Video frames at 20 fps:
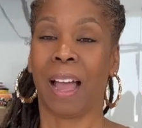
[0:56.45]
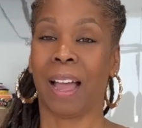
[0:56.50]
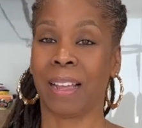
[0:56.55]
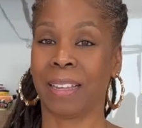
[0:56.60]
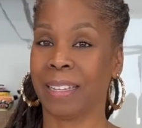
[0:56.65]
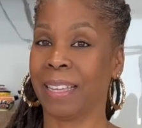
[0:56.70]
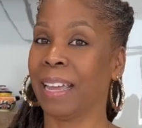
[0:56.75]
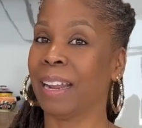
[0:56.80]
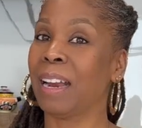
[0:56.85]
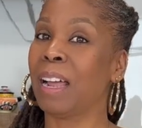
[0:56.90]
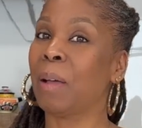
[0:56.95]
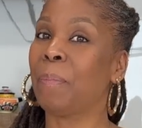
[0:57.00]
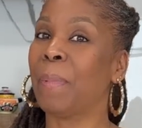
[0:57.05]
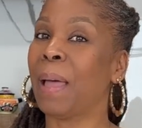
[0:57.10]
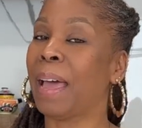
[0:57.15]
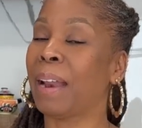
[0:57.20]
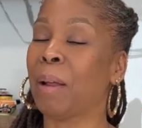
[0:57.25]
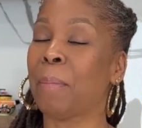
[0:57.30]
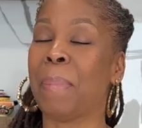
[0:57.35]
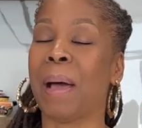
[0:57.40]
I get
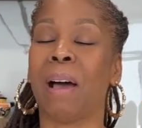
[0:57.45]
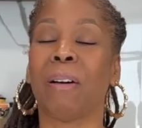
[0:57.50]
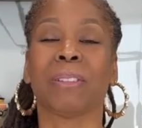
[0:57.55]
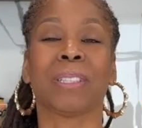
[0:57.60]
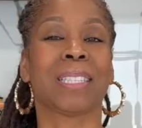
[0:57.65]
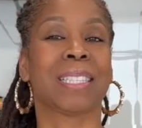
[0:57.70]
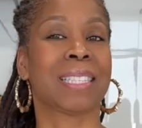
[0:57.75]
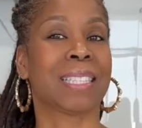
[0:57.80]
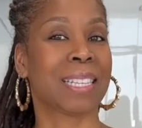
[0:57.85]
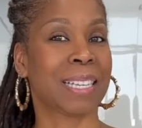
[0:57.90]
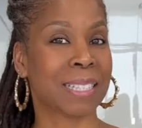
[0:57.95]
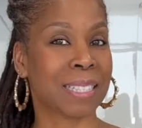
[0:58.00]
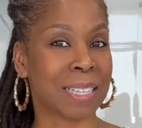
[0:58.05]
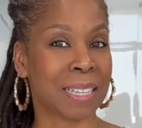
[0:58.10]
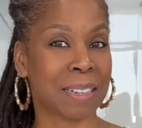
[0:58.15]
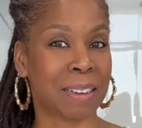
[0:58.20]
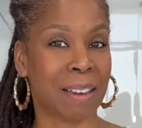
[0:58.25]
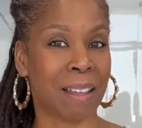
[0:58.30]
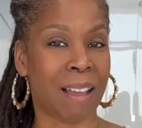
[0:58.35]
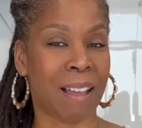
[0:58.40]
up at about 6
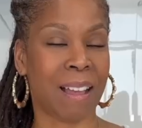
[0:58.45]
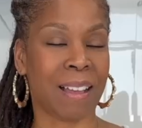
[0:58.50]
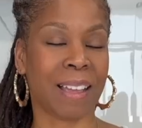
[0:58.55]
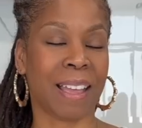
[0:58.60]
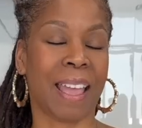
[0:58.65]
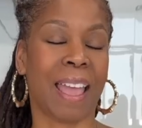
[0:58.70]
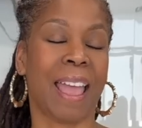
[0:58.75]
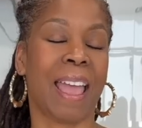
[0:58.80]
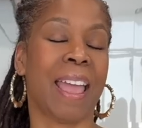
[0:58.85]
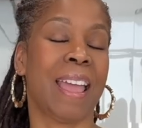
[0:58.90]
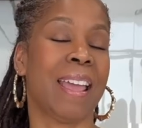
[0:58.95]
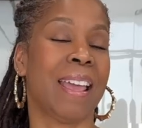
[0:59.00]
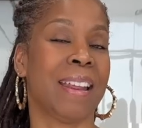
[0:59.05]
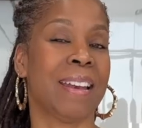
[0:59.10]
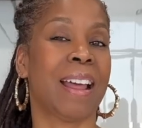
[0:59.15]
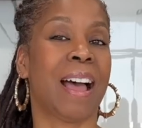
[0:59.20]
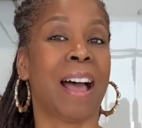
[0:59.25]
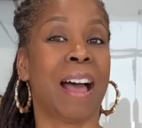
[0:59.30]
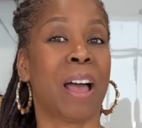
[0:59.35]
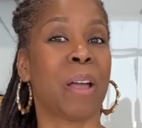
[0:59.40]
o'clock
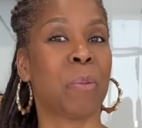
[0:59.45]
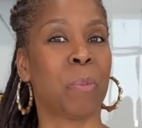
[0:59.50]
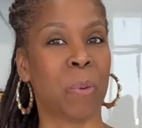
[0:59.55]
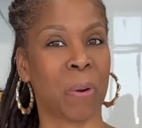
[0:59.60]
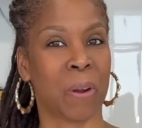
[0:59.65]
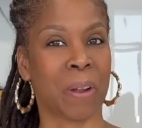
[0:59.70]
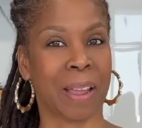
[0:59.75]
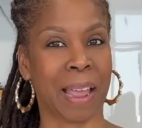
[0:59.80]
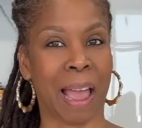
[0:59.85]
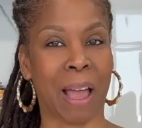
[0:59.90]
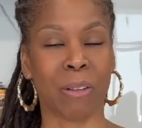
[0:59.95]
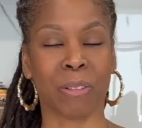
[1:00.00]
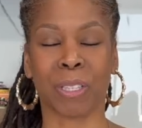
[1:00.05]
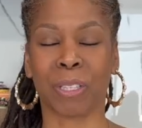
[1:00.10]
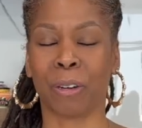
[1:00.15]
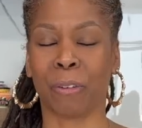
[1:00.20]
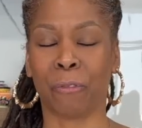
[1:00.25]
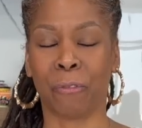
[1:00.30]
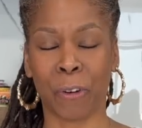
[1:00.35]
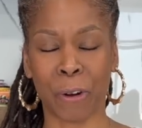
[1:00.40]
and I work out.
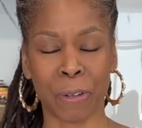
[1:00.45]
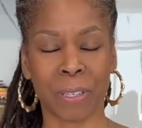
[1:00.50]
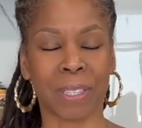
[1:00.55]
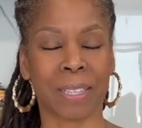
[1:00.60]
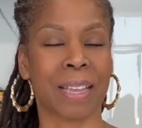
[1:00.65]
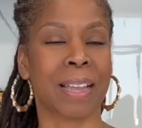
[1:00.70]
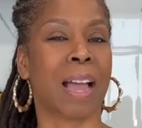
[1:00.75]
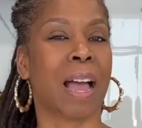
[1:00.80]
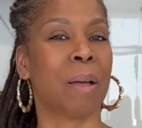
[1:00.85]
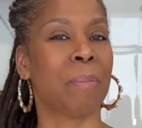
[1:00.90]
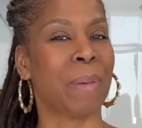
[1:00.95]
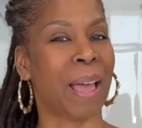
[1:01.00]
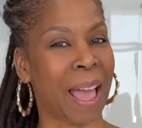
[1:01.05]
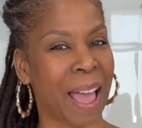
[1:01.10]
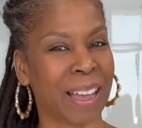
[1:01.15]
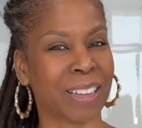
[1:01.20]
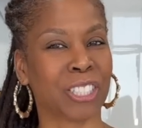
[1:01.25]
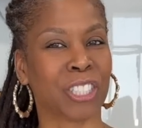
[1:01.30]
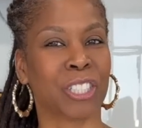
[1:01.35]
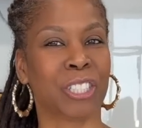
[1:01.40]
So the first thing I'm
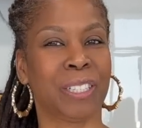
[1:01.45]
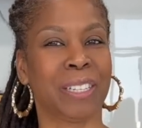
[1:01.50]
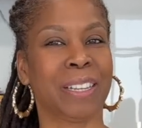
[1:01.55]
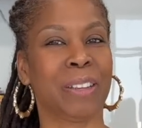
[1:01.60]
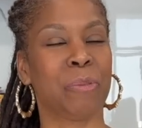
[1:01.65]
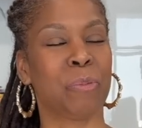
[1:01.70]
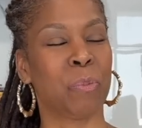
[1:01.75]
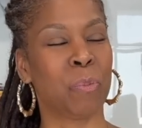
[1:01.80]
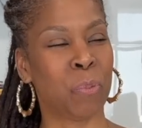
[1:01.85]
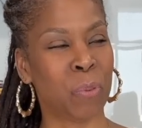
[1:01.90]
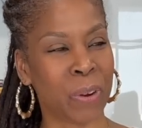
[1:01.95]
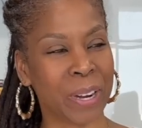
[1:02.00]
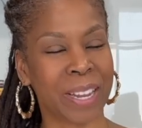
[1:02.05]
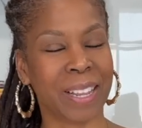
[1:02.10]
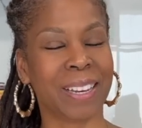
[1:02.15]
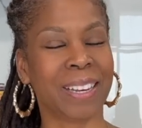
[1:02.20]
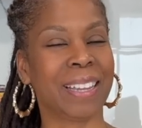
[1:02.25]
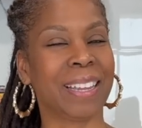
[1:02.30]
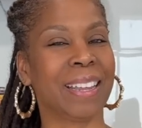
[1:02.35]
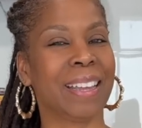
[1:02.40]
actually
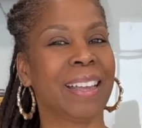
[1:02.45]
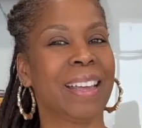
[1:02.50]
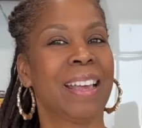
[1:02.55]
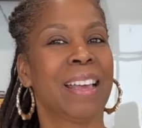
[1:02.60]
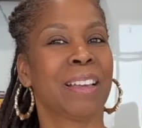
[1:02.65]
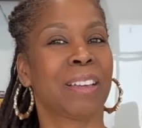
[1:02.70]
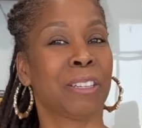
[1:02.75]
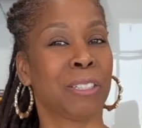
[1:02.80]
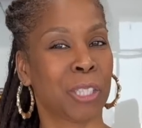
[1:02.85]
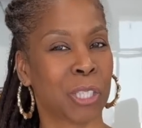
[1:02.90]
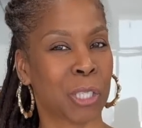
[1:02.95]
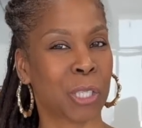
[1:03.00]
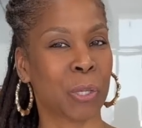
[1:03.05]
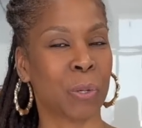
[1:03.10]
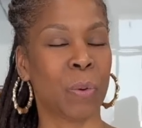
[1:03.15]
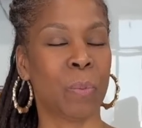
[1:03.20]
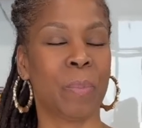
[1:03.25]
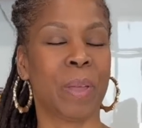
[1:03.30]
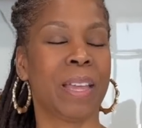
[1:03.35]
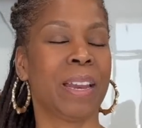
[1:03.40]
really
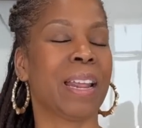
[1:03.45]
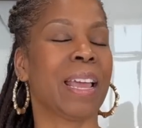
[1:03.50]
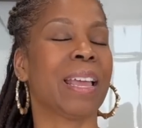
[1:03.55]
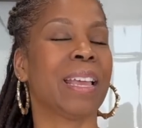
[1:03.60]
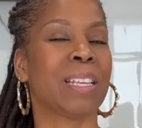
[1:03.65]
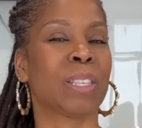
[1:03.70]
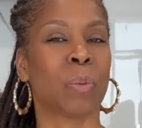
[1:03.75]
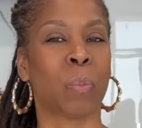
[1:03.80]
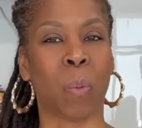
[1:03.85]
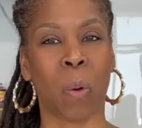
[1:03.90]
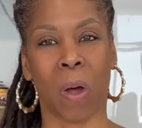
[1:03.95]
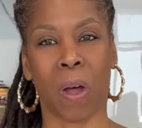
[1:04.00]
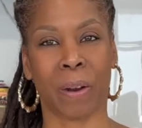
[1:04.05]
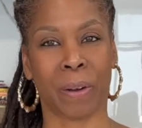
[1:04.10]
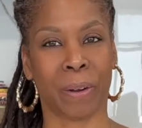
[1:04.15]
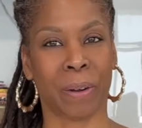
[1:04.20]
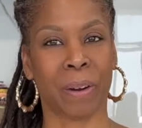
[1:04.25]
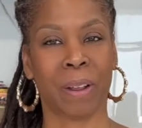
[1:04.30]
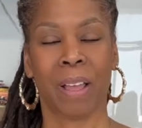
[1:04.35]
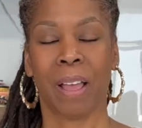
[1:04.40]
consuming is
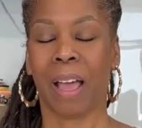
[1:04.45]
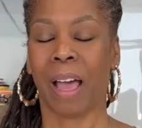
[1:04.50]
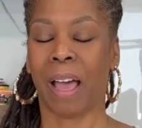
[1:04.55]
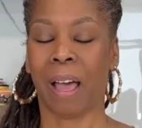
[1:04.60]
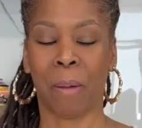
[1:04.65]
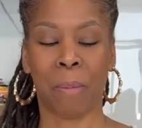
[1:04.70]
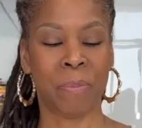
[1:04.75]
water. A